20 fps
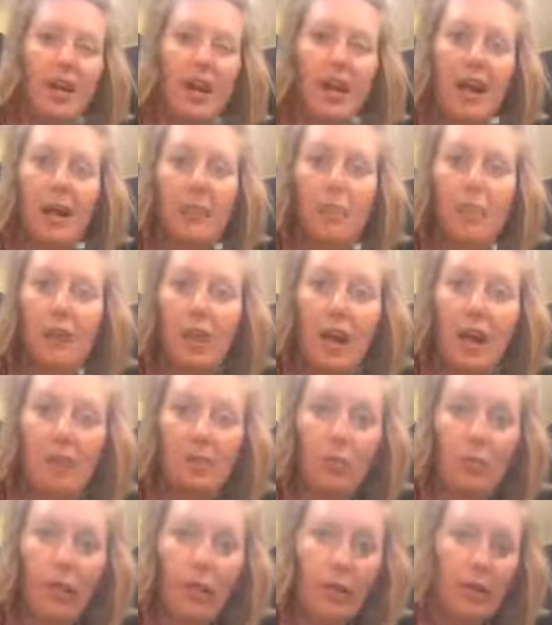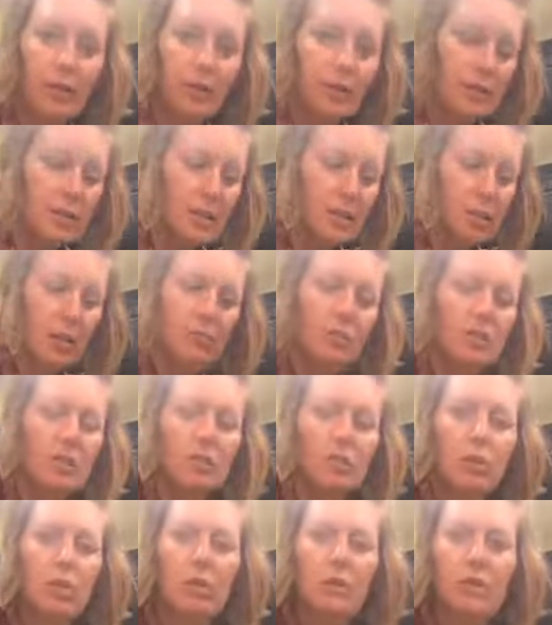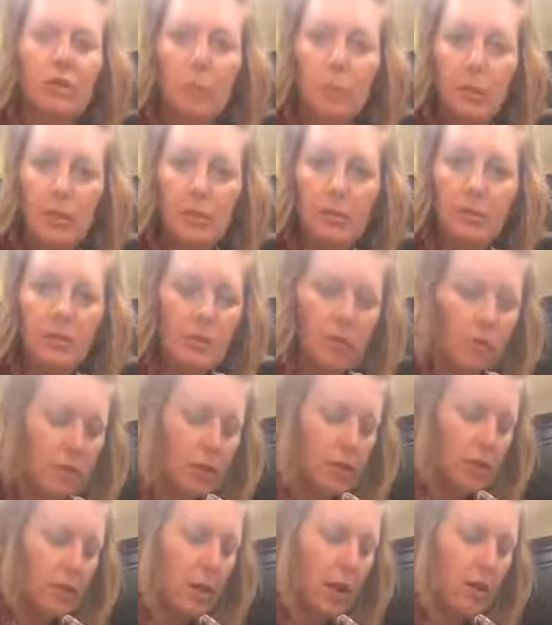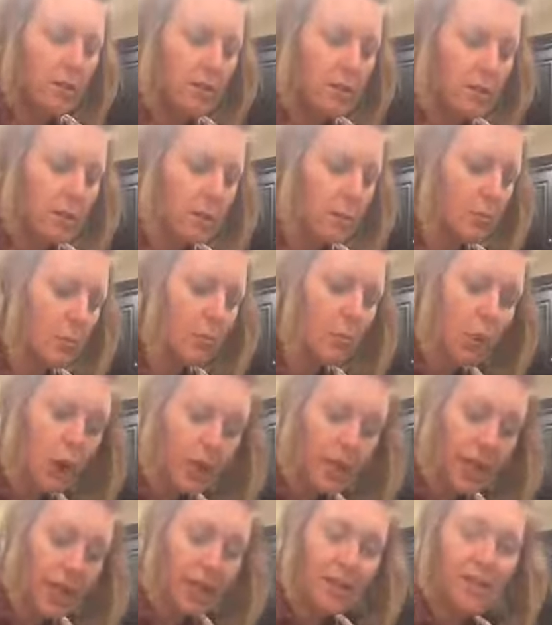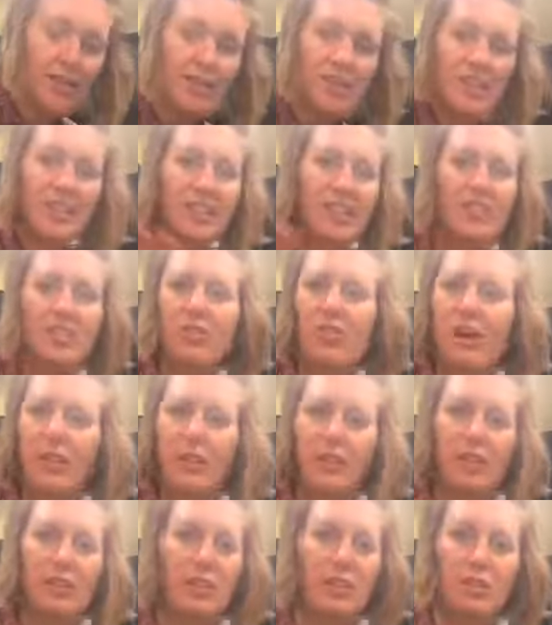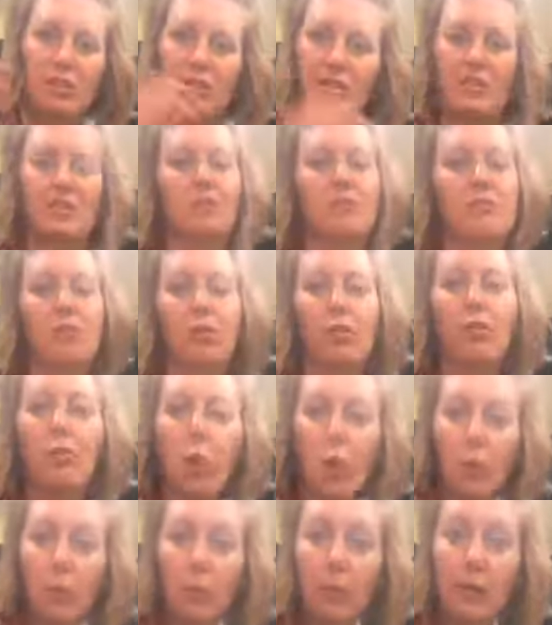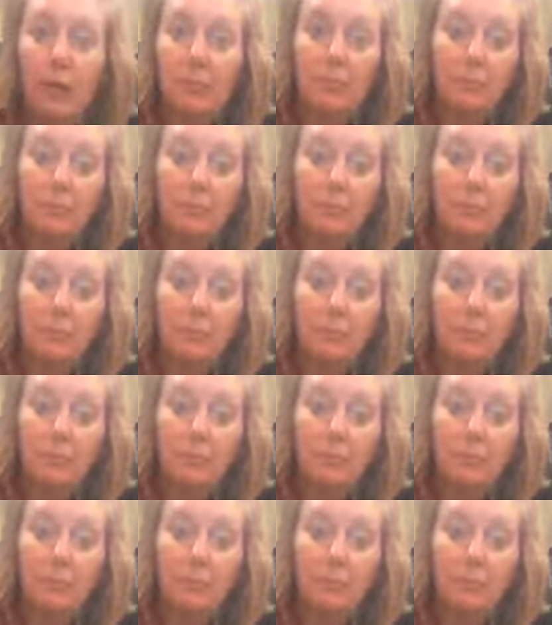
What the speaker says: I happen to have a red onion, so I'm just doing a little bit. You don't need a lot. So I'm throwing that in. See, these are all things. You just throw them in.